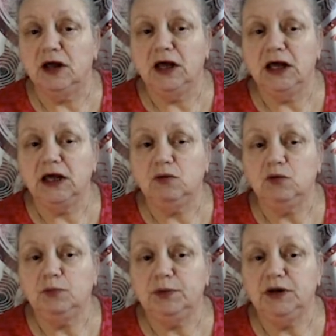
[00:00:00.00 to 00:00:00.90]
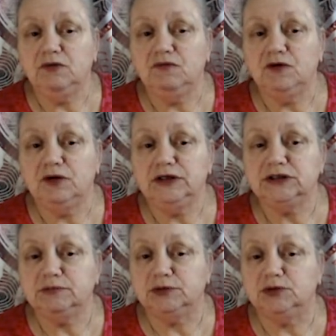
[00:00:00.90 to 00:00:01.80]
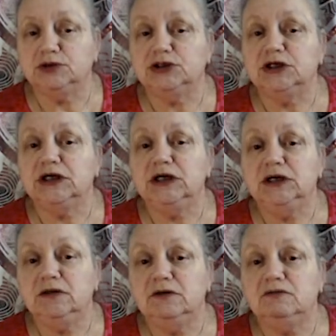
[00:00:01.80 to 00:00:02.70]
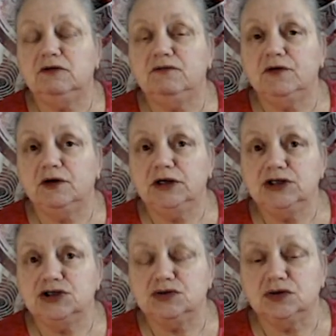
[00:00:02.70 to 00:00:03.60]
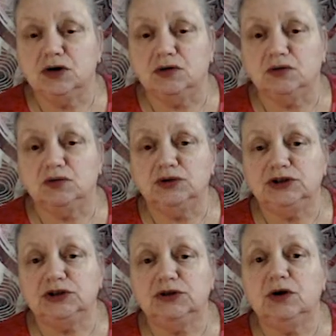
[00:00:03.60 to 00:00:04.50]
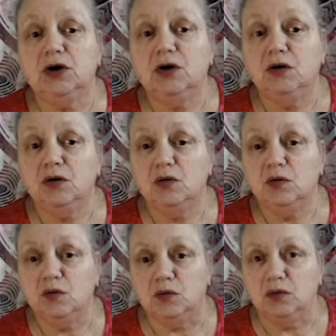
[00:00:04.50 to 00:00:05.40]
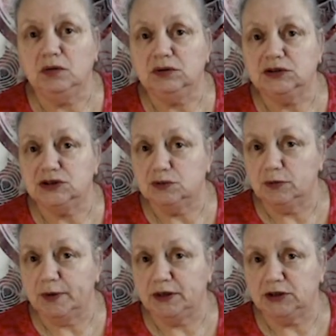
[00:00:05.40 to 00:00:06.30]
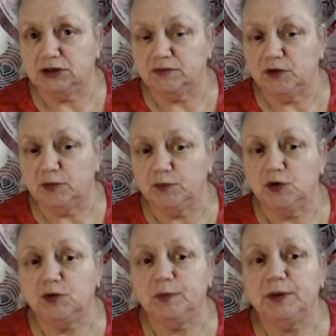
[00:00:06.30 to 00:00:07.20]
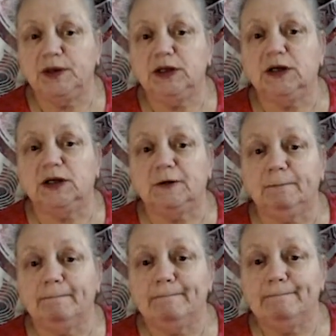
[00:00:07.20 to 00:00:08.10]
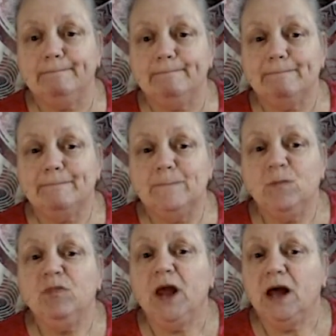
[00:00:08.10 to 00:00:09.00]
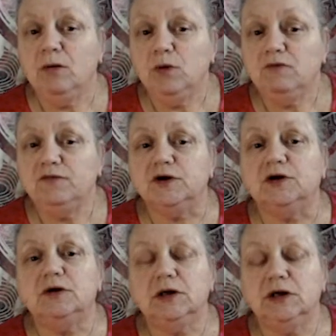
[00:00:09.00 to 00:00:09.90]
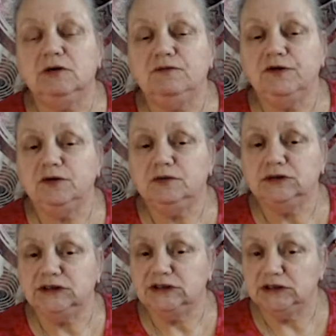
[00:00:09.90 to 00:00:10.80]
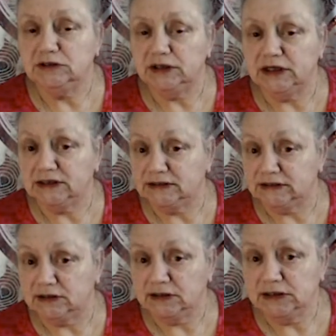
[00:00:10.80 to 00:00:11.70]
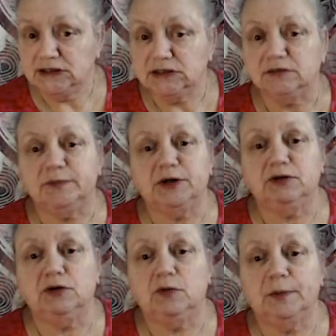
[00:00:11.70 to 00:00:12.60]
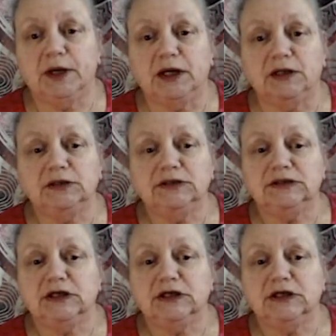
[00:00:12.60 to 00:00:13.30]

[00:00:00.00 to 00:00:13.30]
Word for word: it would be advisable to either revise your goals or to abandon them completely. However, if you are still excited about your plans,